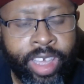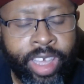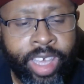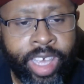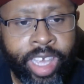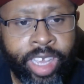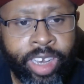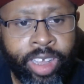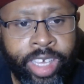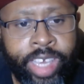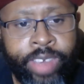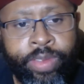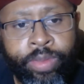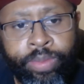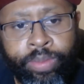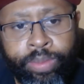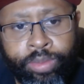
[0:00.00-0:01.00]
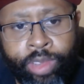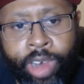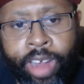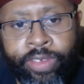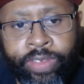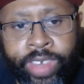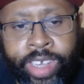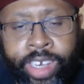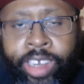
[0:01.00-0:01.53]
and uh, even
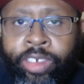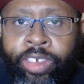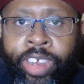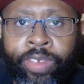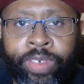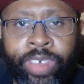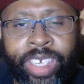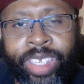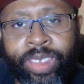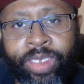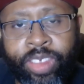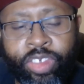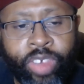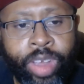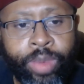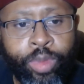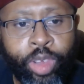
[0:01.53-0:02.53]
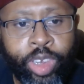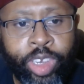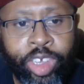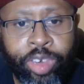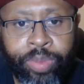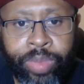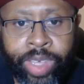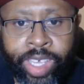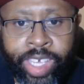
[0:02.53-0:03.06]
Brock Vandagriff can scramble a
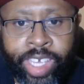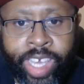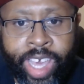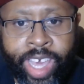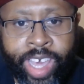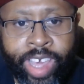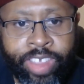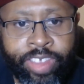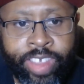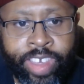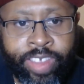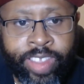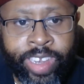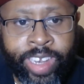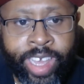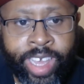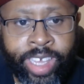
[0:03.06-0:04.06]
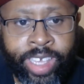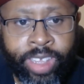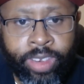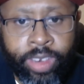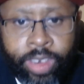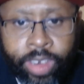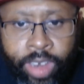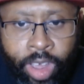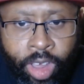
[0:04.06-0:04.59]
little bit. He has 69.
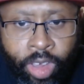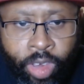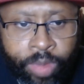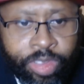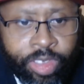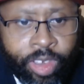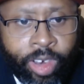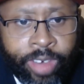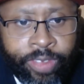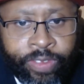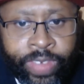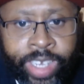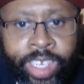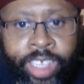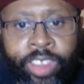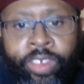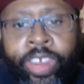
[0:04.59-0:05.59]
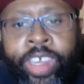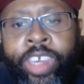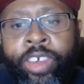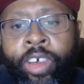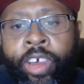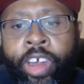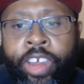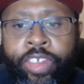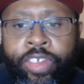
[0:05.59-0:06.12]
Oh, I'm sorry, 53
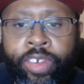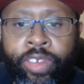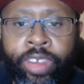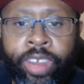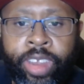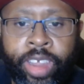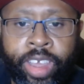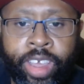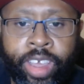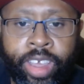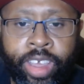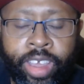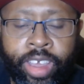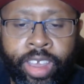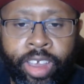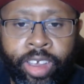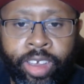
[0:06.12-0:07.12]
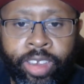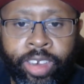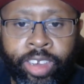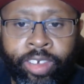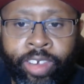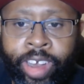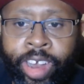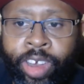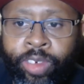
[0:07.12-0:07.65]
yards on on the
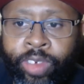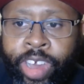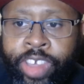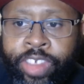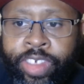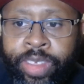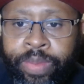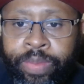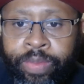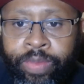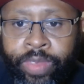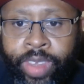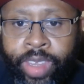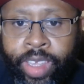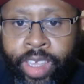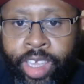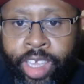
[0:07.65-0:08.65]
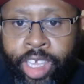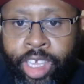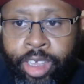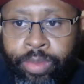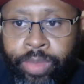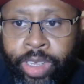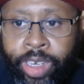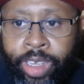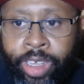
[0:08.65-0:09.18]
ground rushing.
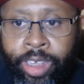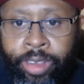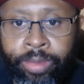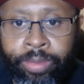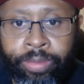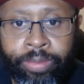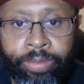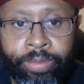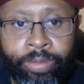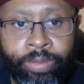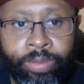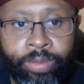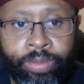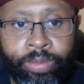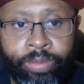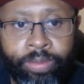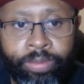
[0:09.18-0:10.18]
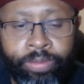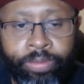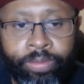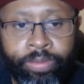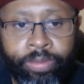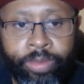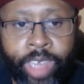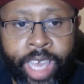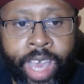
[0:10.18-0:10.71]
But uh,
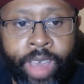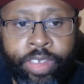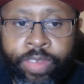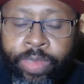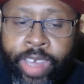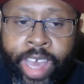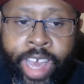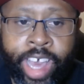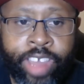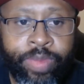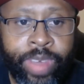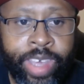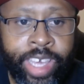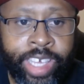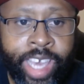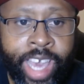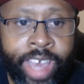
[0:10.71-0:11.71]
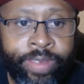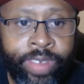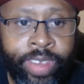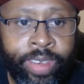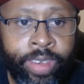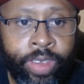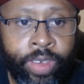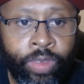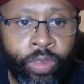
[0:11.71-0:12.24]
they have some guys, man.
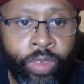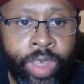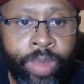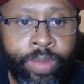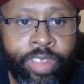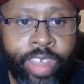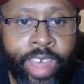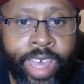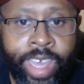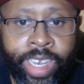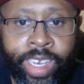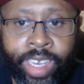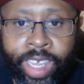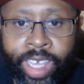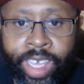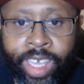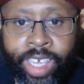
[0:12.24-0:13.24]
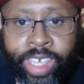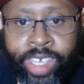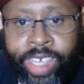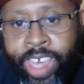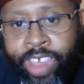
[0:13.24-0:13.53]
Gavin Wimsatt, he has